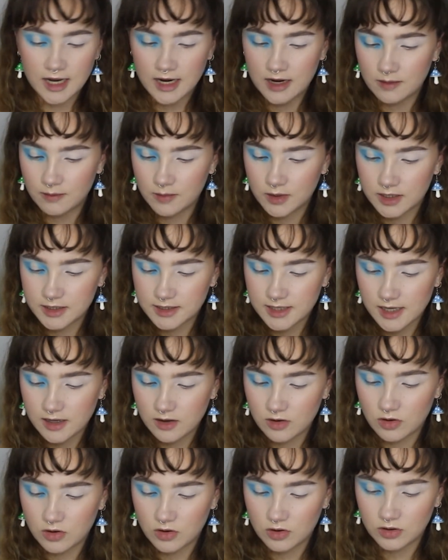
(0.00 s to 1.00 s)
and I'm going to take
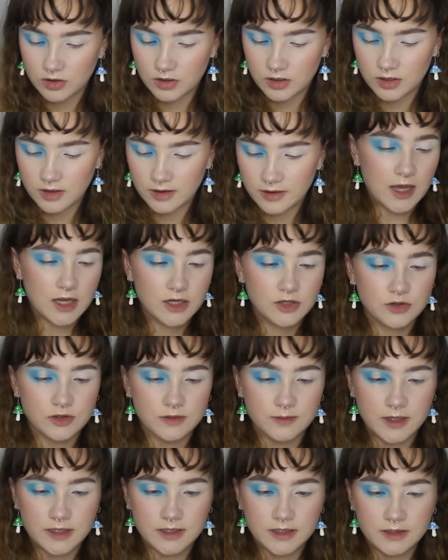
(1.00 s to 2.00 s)
it on H
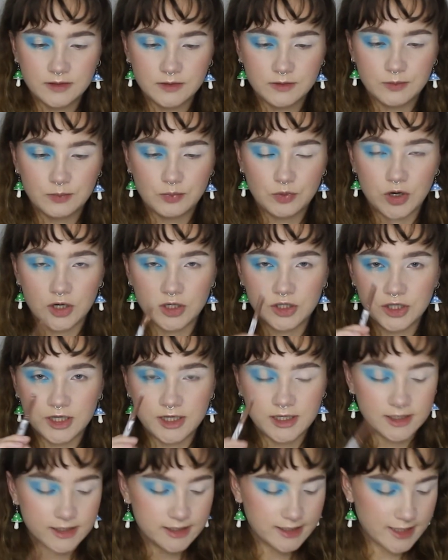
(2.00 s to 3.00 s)
Cosmetics brush in